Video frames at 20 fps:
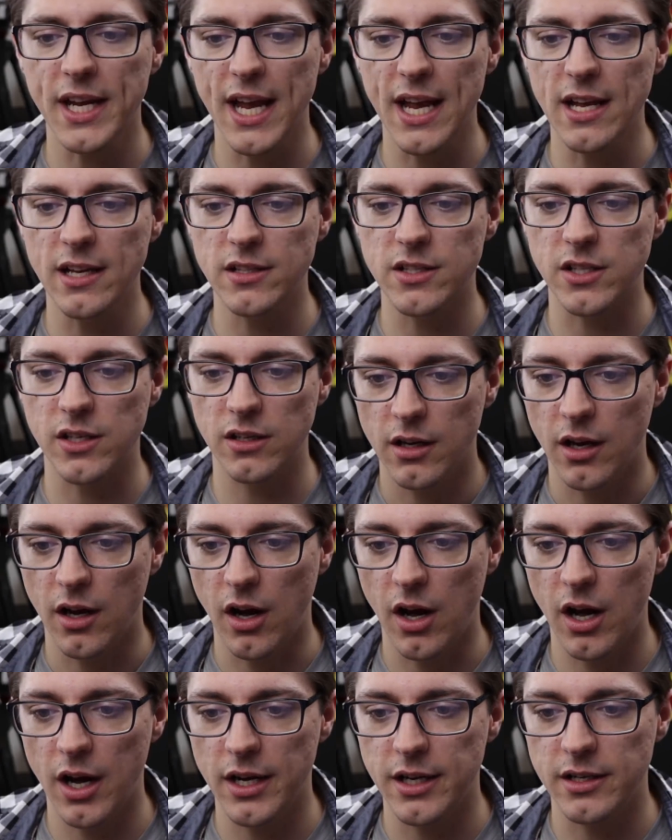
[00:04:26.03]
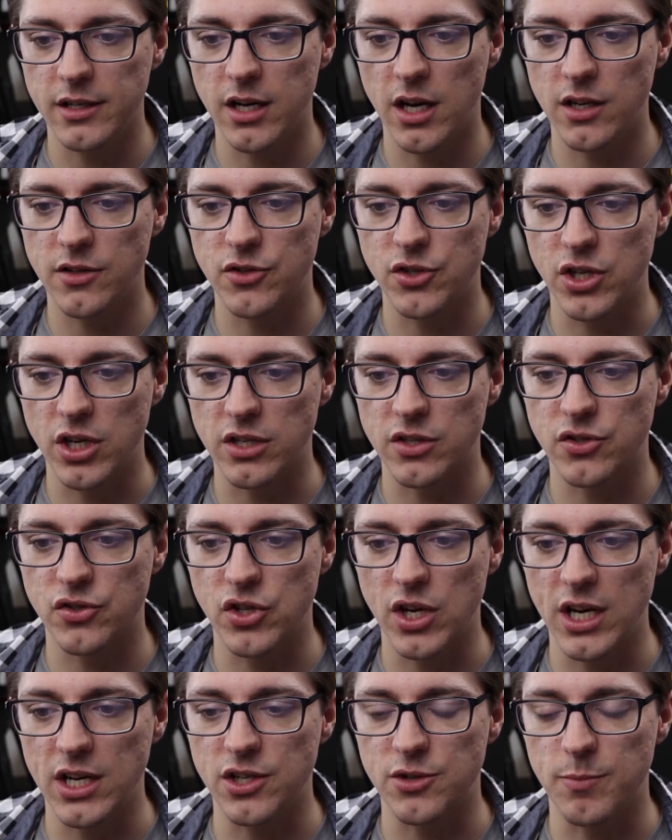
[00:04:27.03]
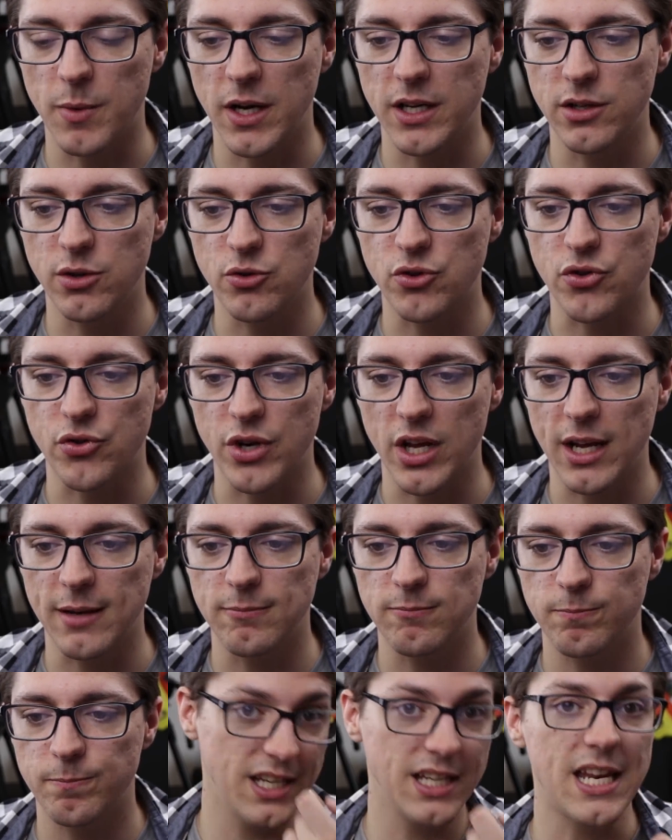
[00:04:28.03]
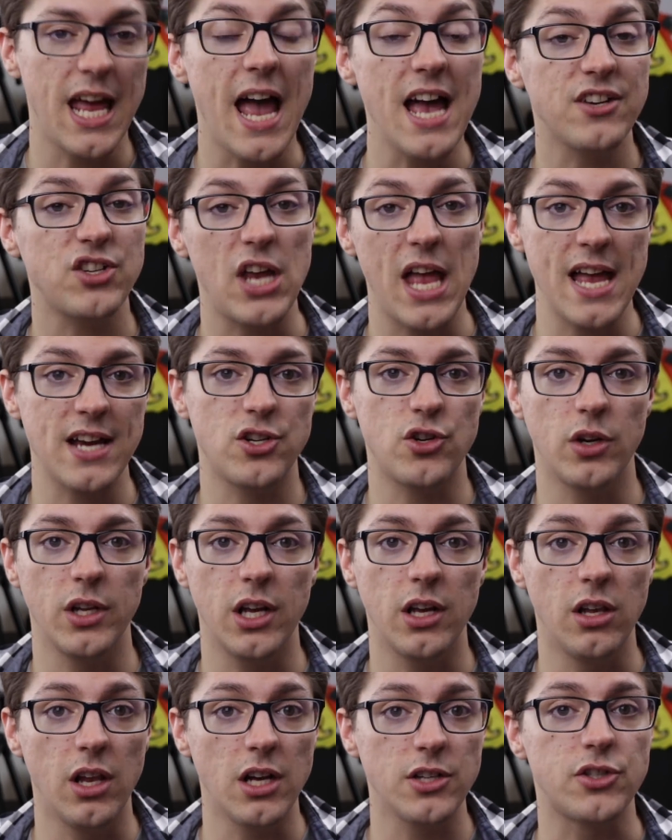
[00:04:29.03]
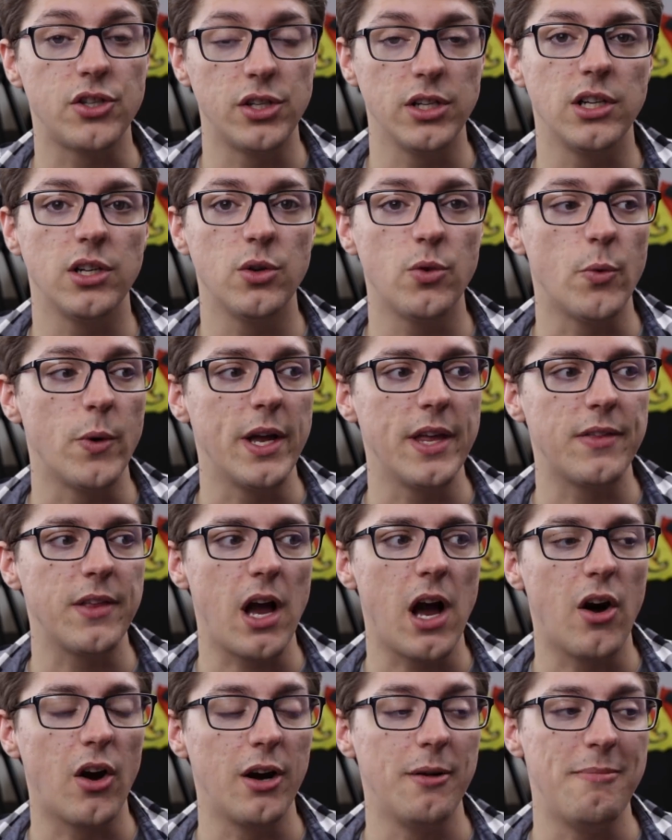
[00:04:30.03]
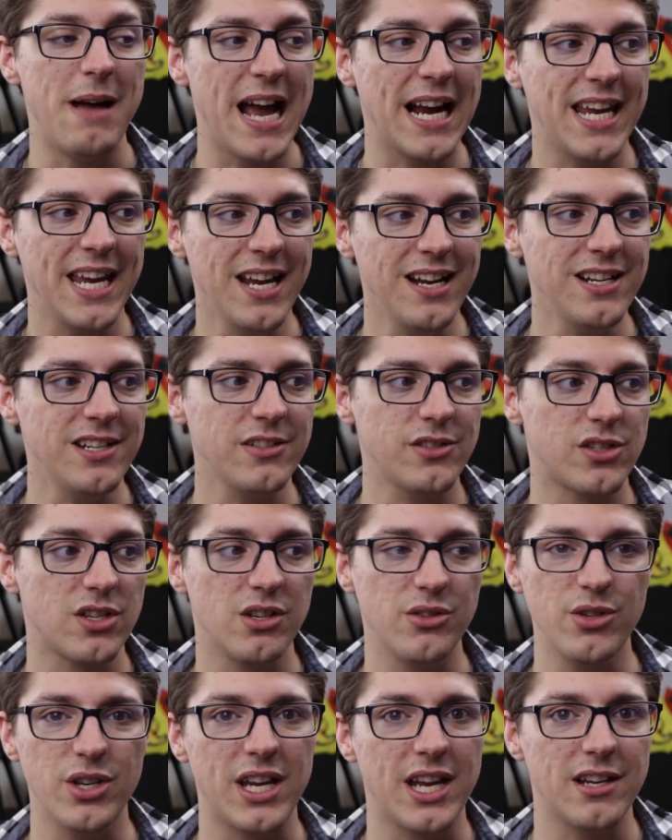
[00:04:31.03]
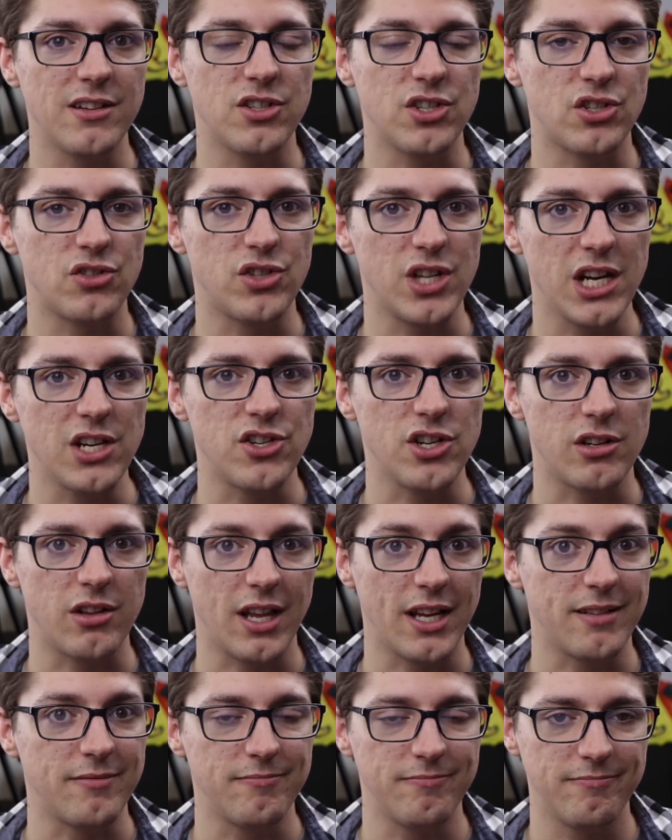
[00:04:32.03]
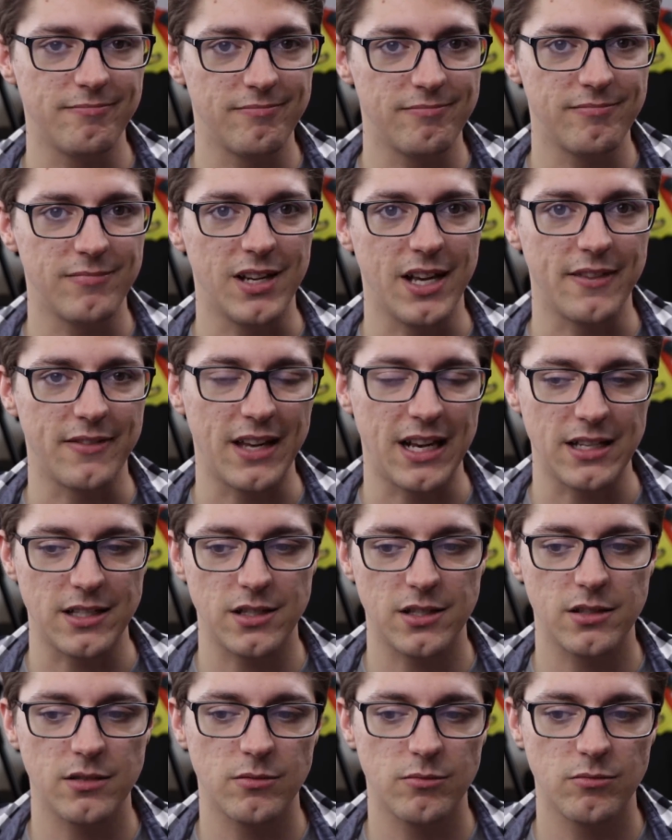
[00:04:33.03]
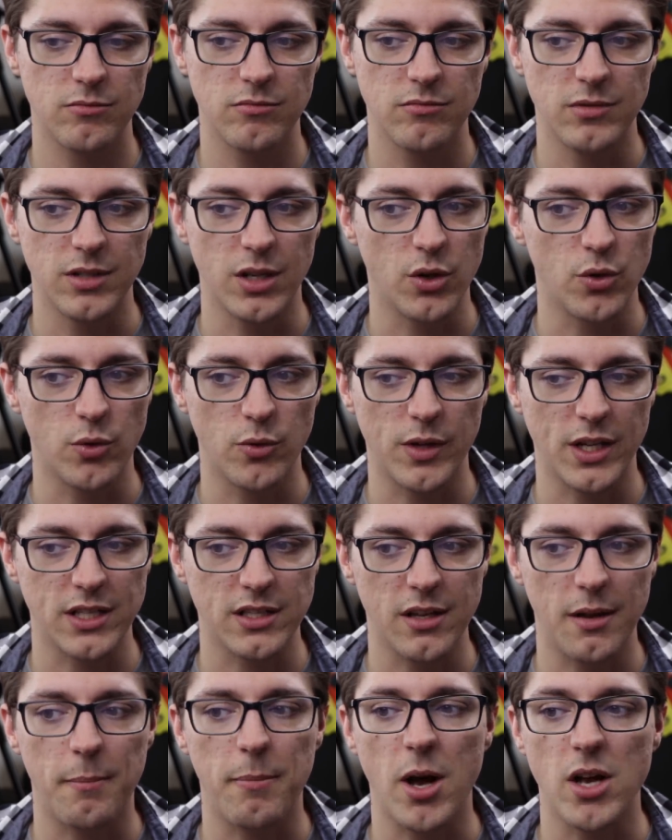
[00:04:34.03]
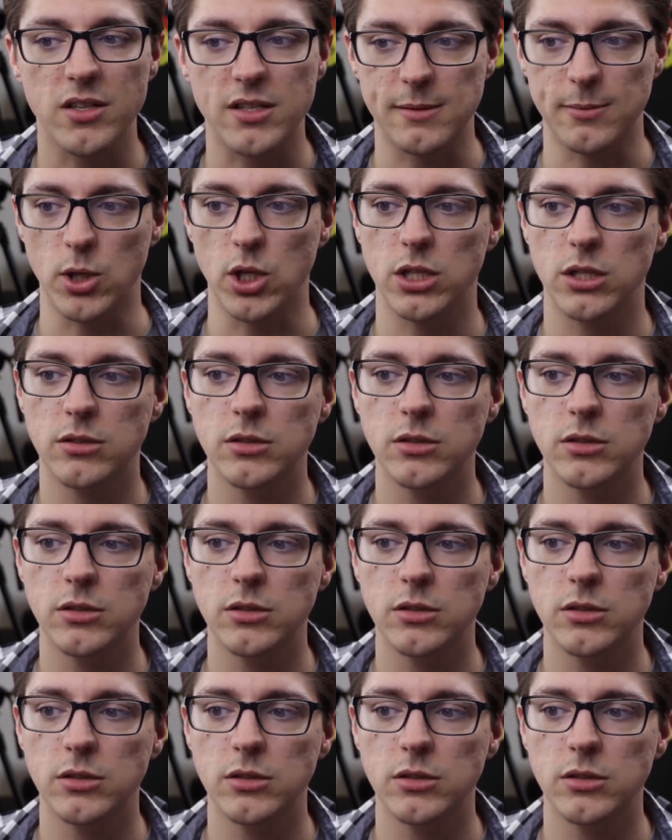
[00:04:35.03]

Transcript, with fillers: can't I not just change my username? It has actually a lot to do with our backend, so you can't just change it like that. No, that's not possible.